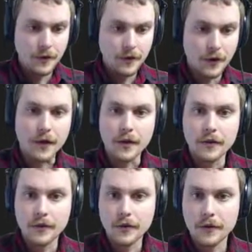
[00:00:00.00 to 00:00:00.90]
Okay,
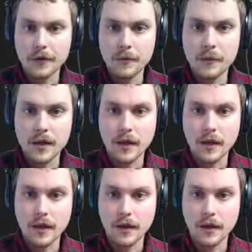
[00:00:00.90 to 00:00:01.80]
so we
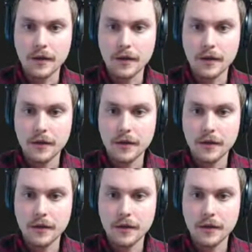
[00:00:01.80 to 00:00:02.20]
can